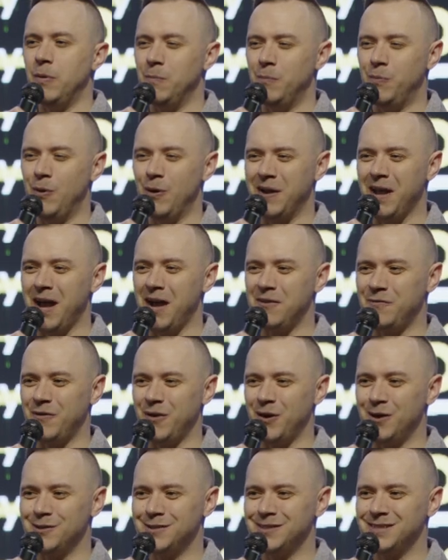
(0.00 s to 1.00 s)
put God
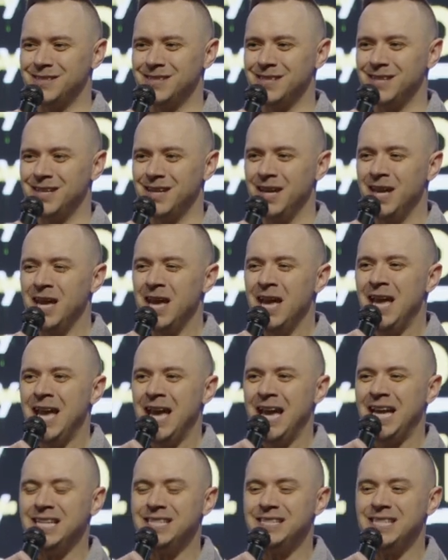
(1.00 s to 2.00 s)
first.
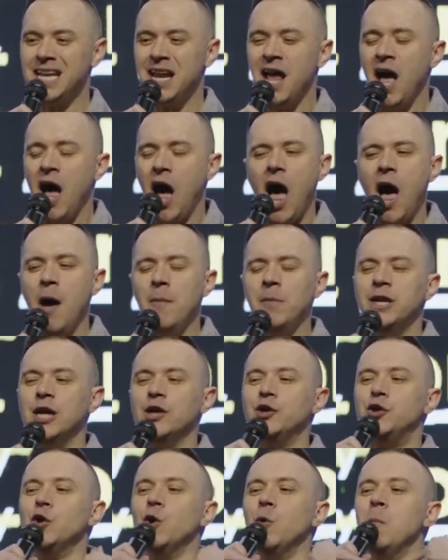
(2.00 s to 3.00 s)
He said, I'm going
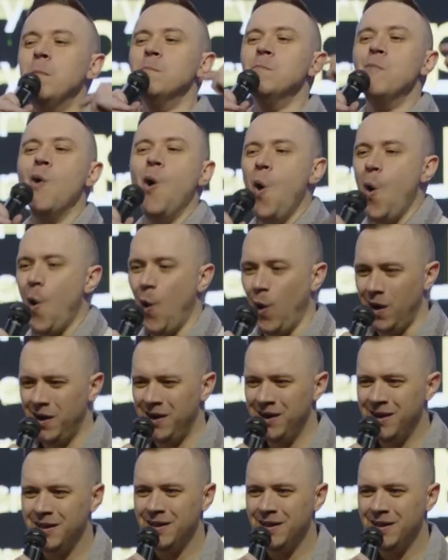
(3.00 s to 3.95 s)
to do more.